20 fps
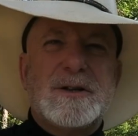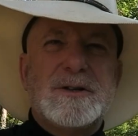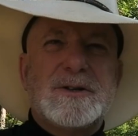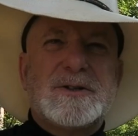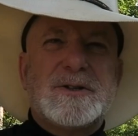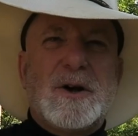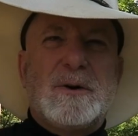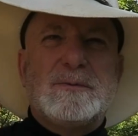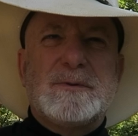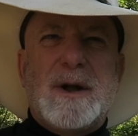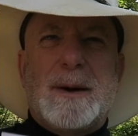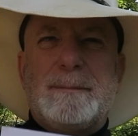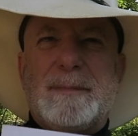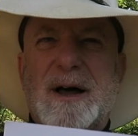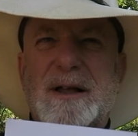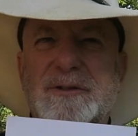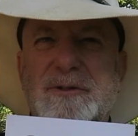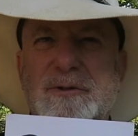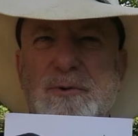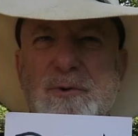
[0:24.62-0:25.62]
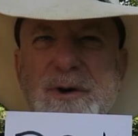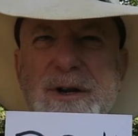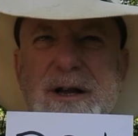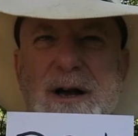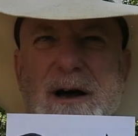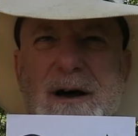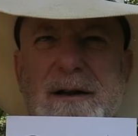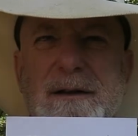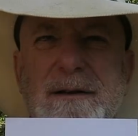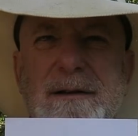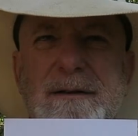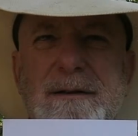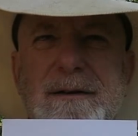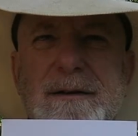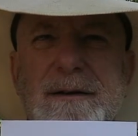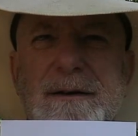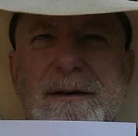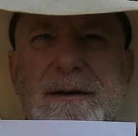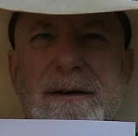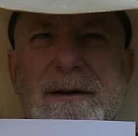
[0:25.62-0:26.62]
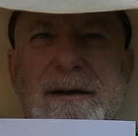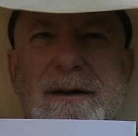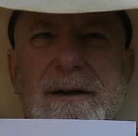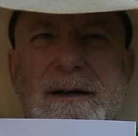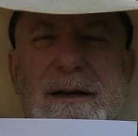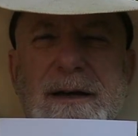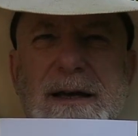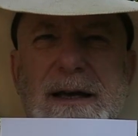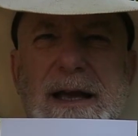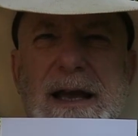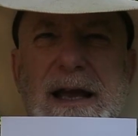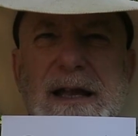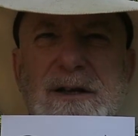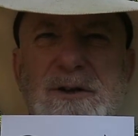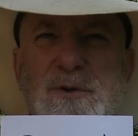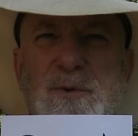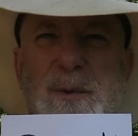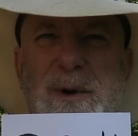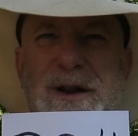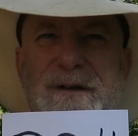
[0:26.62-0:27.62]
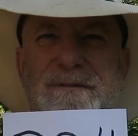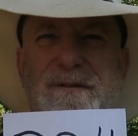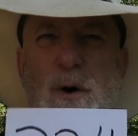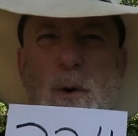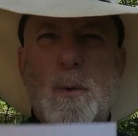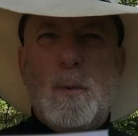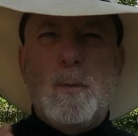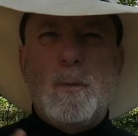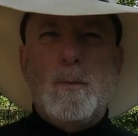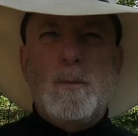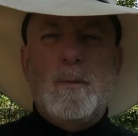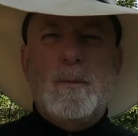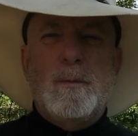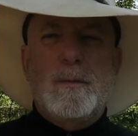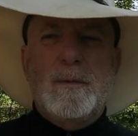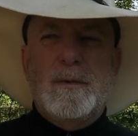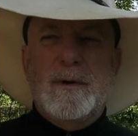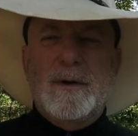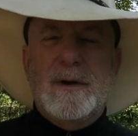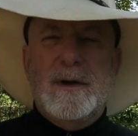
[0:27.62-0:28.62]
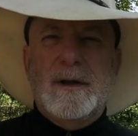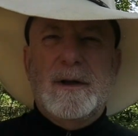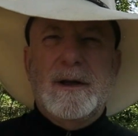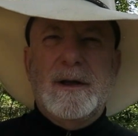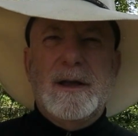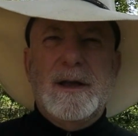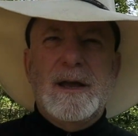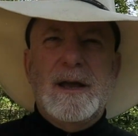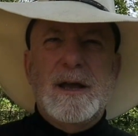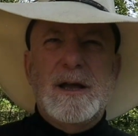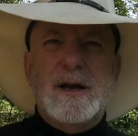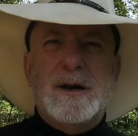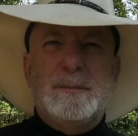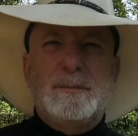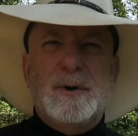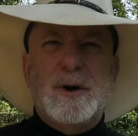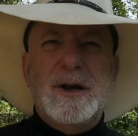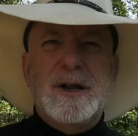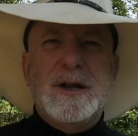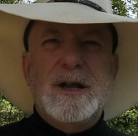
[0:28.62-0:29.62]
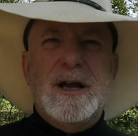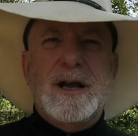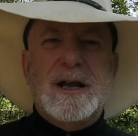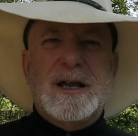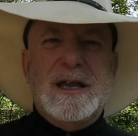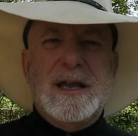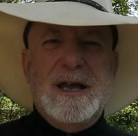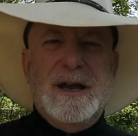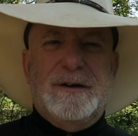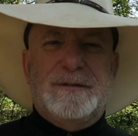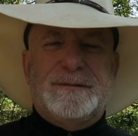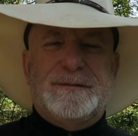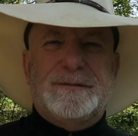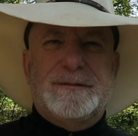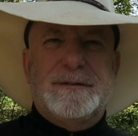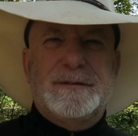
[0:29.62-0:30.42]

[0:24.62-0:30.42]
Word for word: is show number 324. Here to bring you a gift